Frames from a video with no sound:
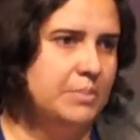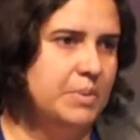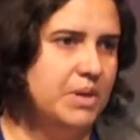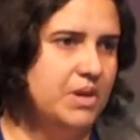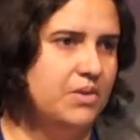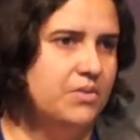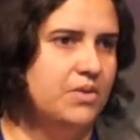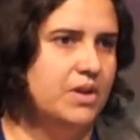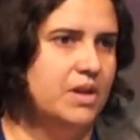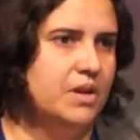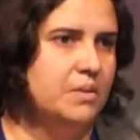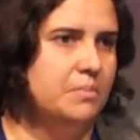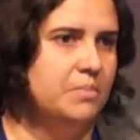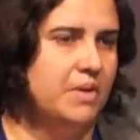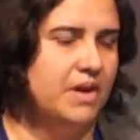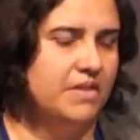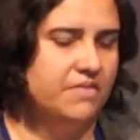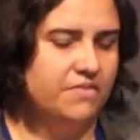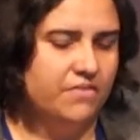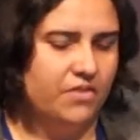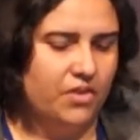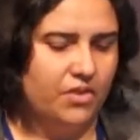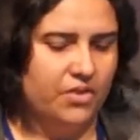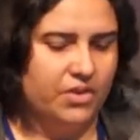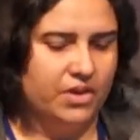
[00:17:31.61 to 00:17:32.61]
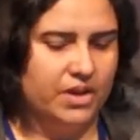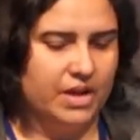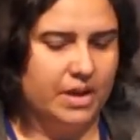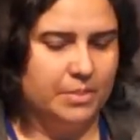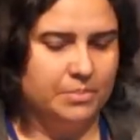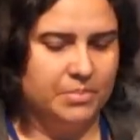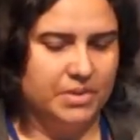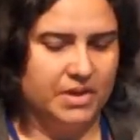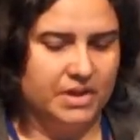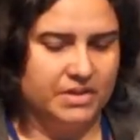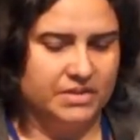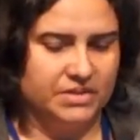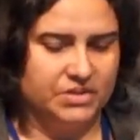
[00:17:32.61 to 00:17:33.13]
period by phone
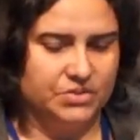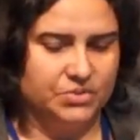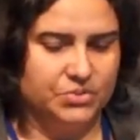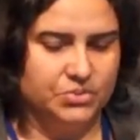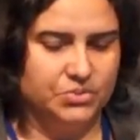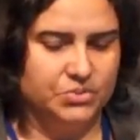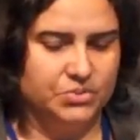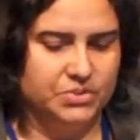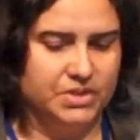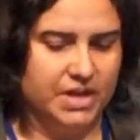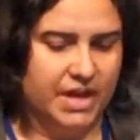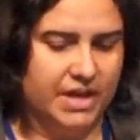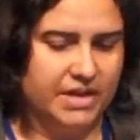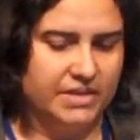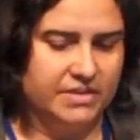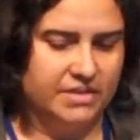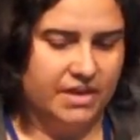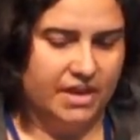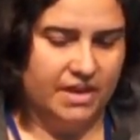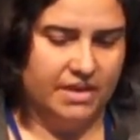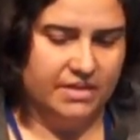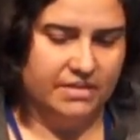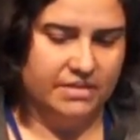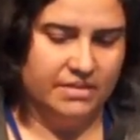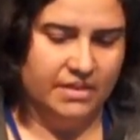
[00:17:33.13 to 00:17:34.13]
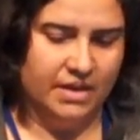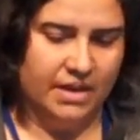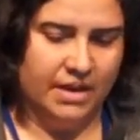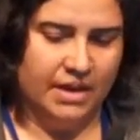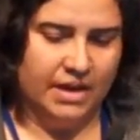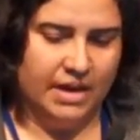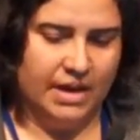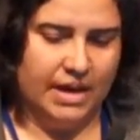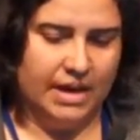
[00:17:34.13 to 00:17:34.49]
up until day 10,